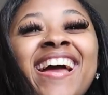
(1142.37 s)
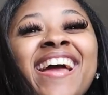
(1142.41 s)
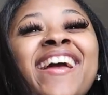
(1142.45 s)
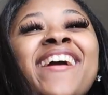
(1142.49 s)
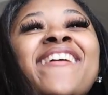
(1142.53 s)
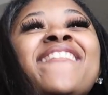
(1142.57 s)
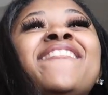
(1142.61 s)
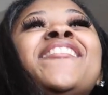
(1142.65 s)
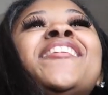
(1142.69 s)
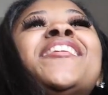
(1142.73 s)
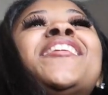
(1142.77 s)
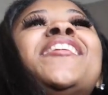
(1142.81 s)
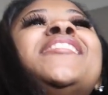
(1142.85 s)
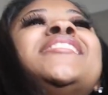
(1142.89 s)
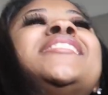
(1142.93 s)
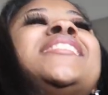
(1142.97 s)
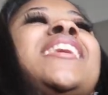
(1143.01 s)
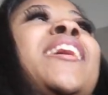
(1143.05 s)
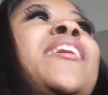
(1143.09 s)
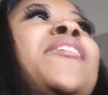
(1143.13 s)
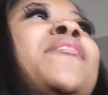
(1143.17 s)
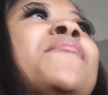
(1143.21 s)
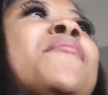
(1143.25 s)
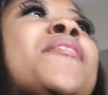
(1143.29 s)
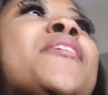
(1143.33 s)
If you don't
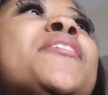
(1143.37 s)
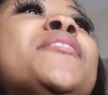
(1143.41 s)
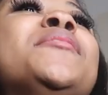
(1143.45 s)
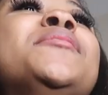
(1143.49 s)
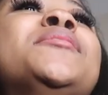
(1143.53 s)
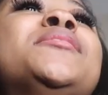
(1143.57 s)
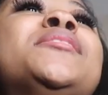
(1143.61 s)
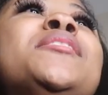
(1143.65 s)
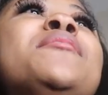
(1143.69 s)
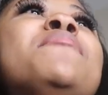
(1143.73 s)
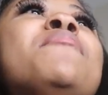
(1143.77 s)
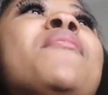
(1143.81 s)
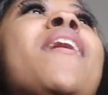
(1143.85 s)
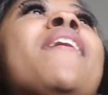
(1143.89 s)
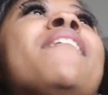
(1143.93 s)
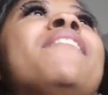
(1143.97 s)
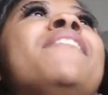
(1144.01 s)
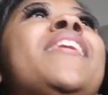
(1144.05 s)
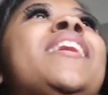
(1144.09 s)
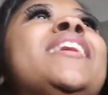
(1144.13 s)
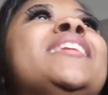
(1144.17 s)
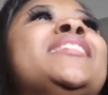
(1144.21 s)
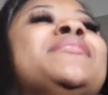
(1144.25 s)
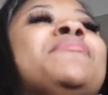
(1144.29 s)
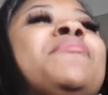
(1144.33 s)
take it where you see my
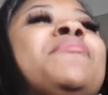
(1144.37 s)
face,